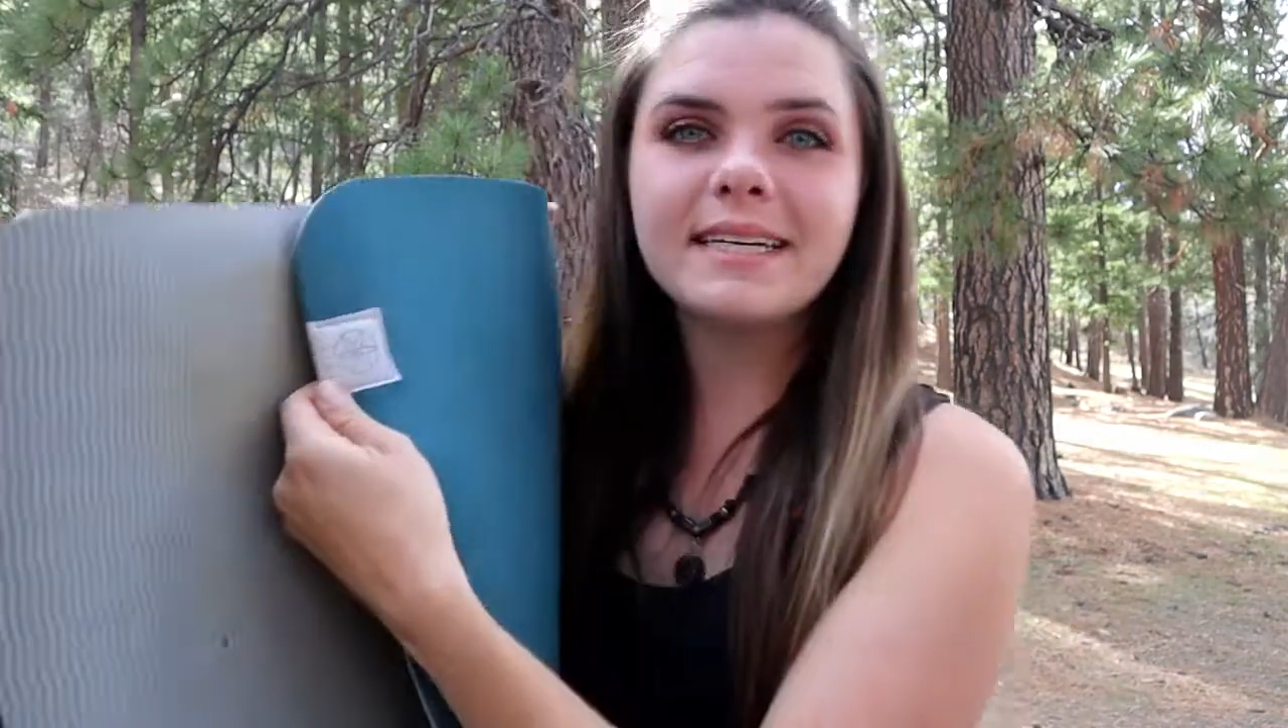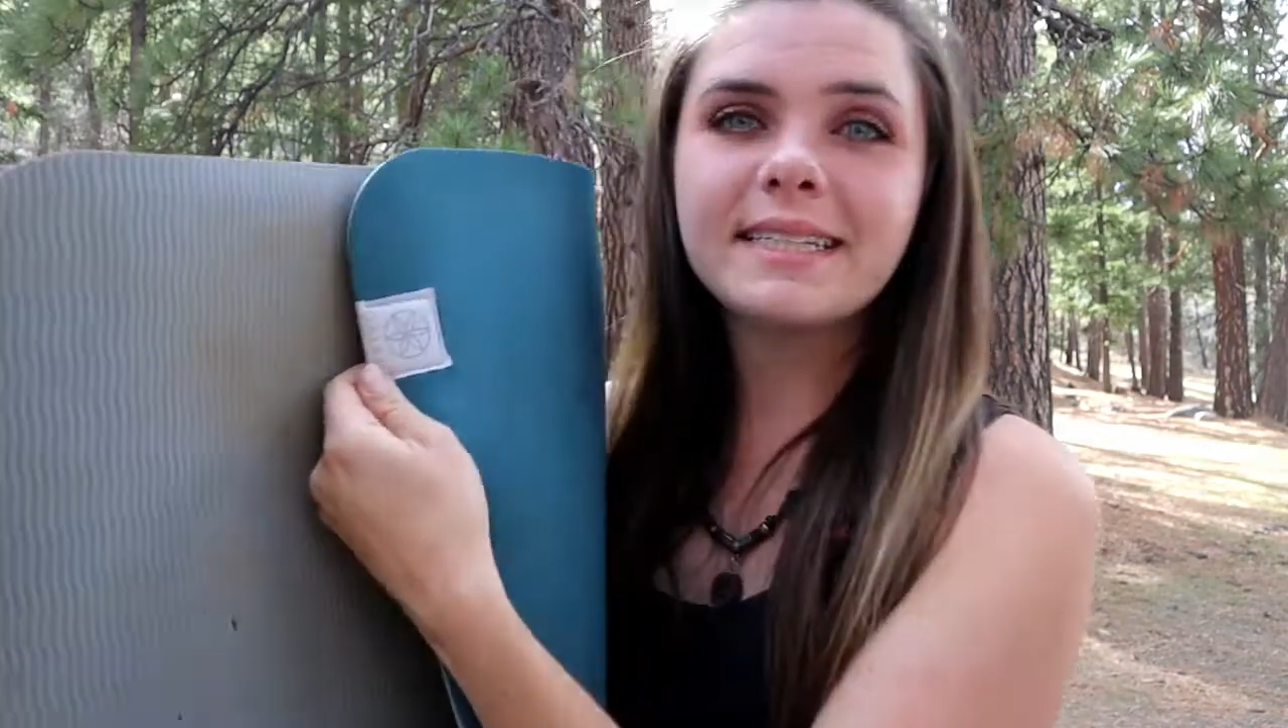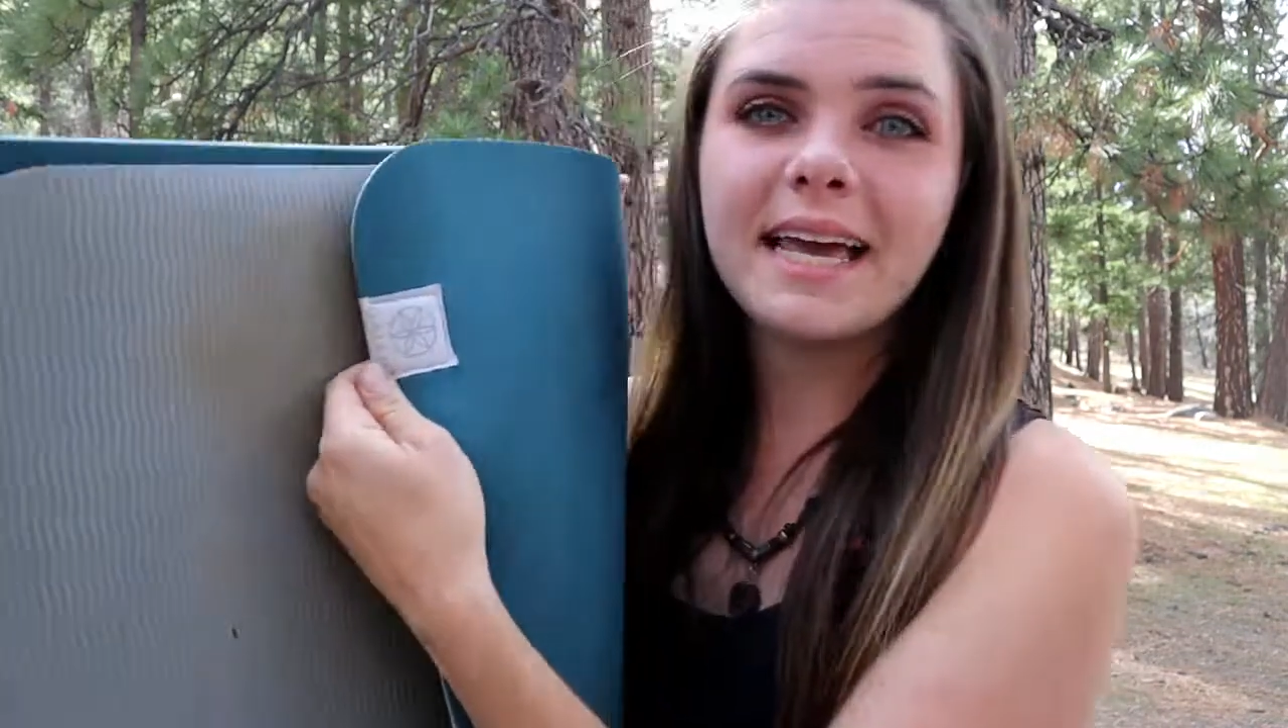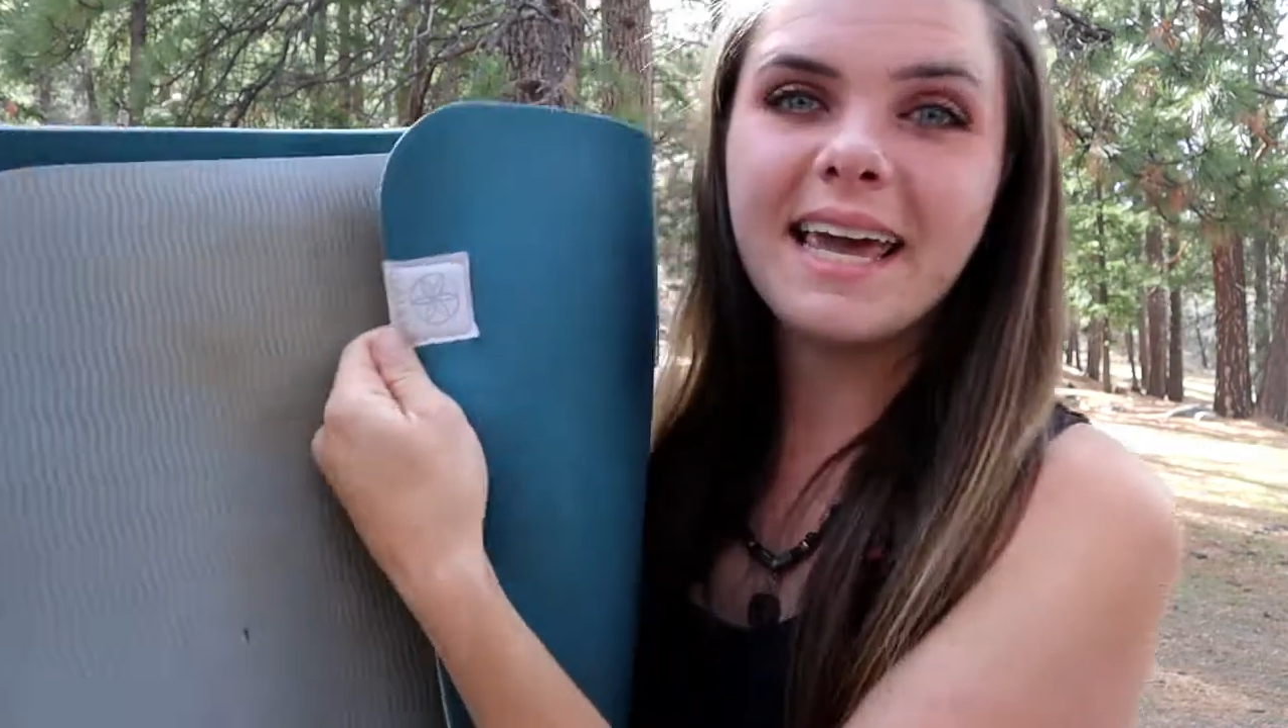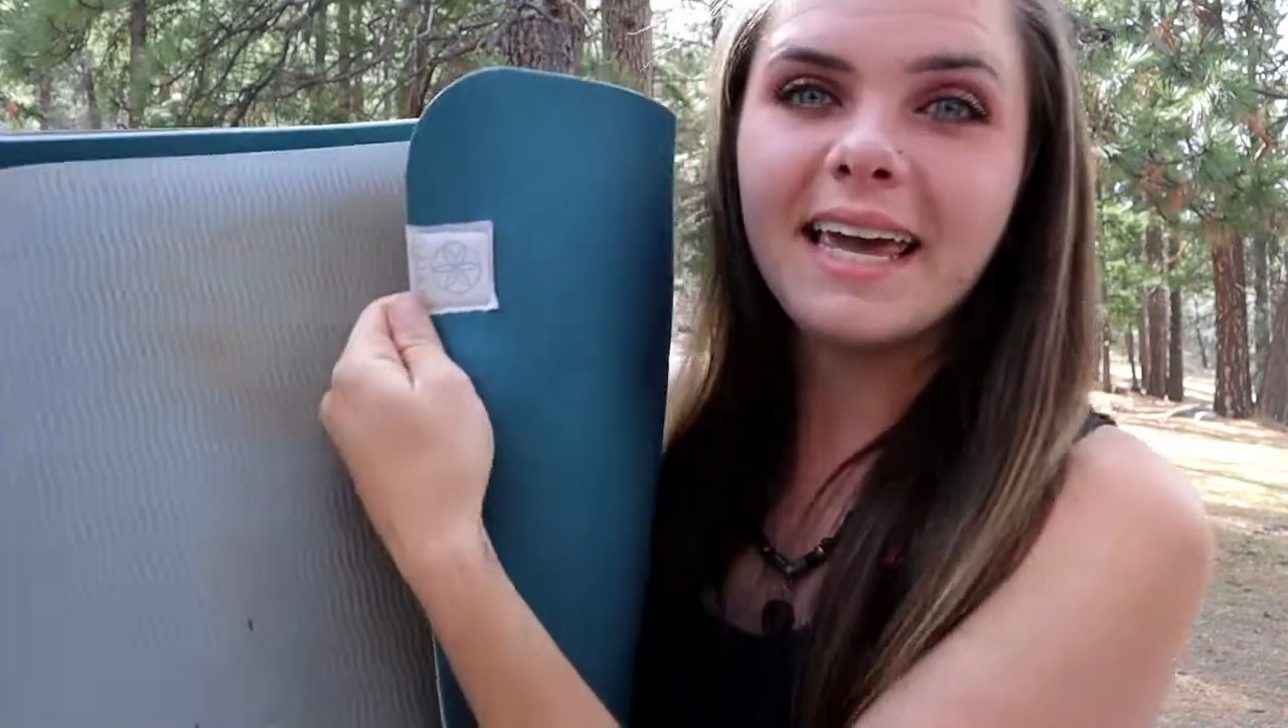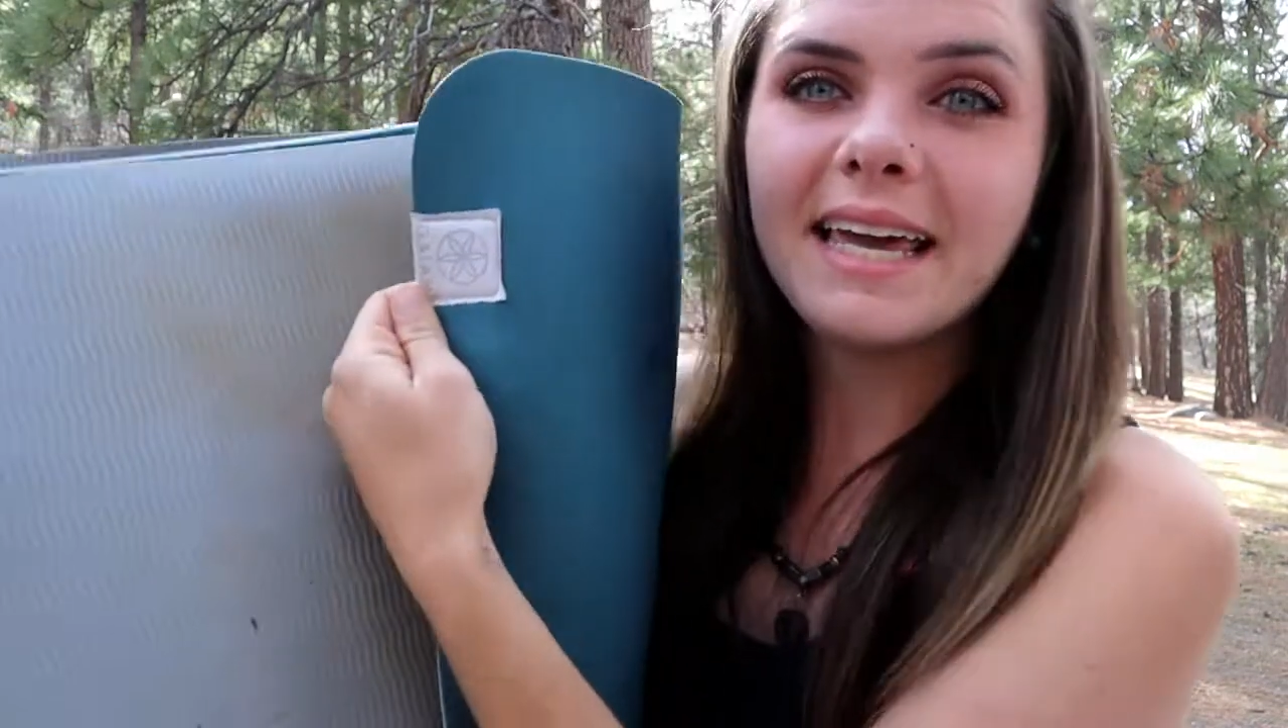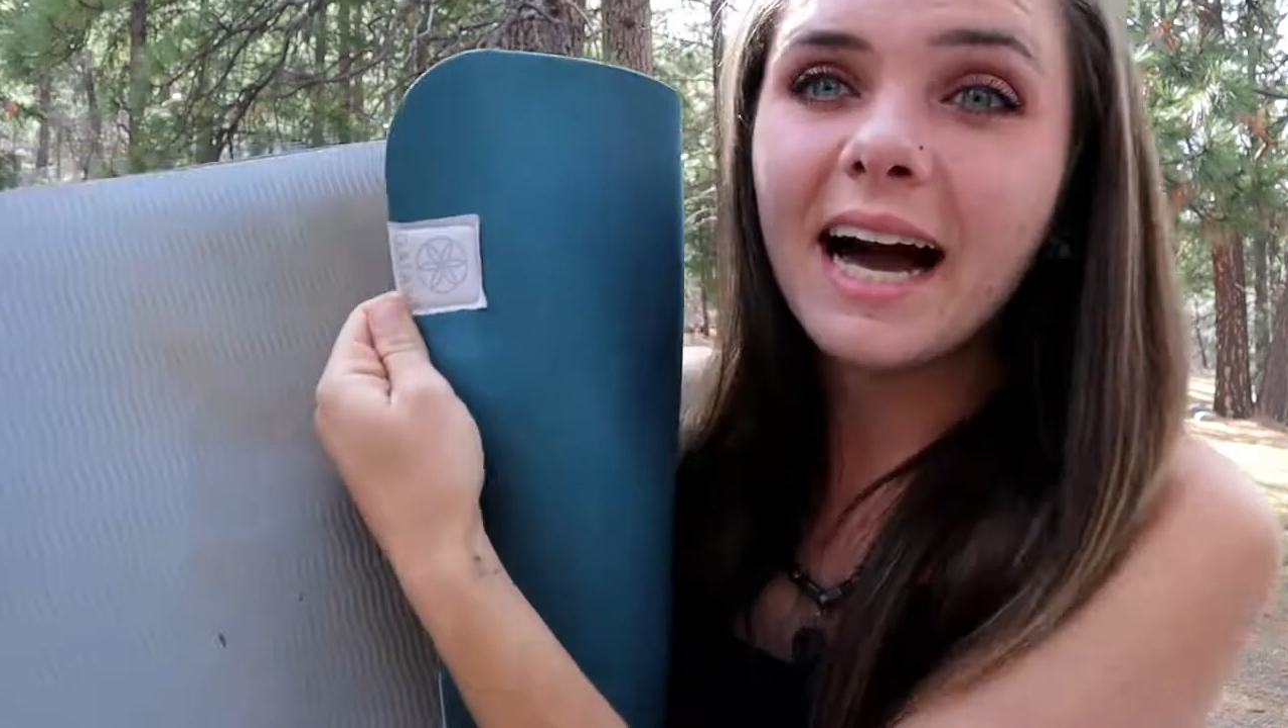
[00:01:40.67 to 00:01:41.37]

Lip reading: is a